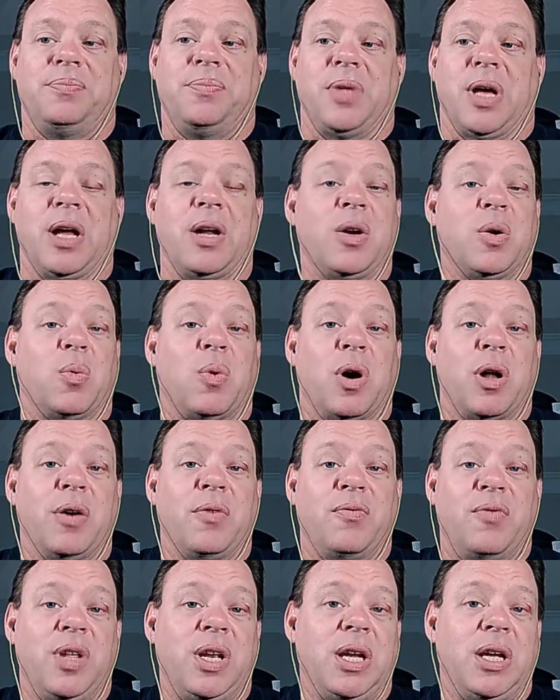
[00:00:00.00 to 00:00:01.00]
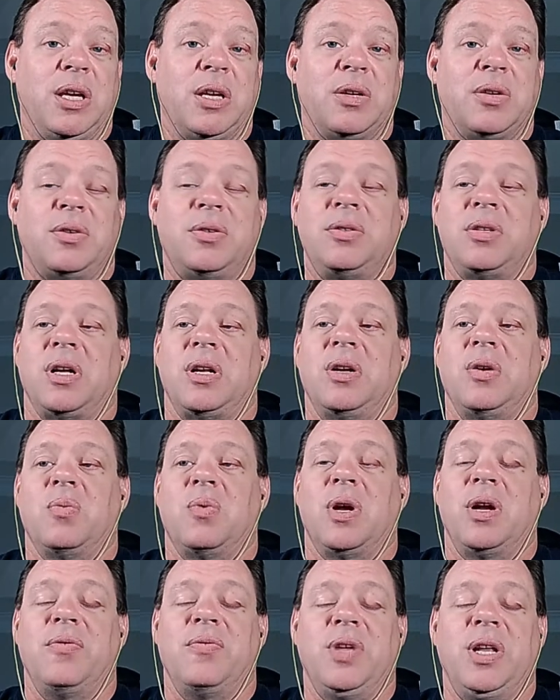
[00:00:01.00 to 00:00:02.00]
underwater videos,
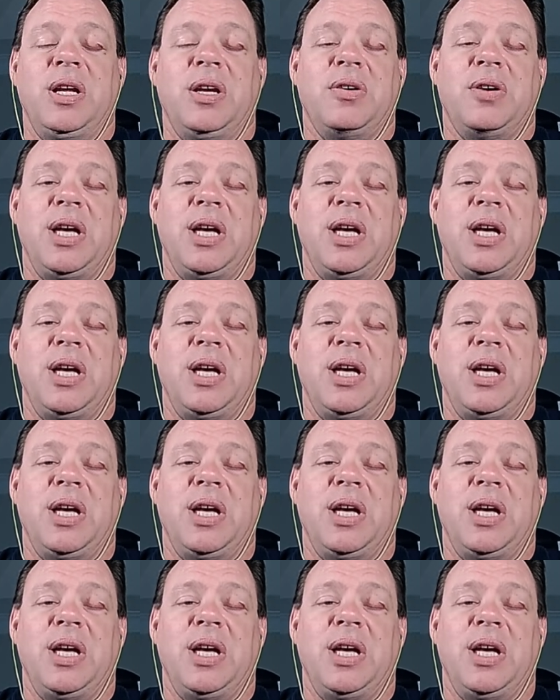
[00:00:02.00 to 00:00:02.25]
underwater video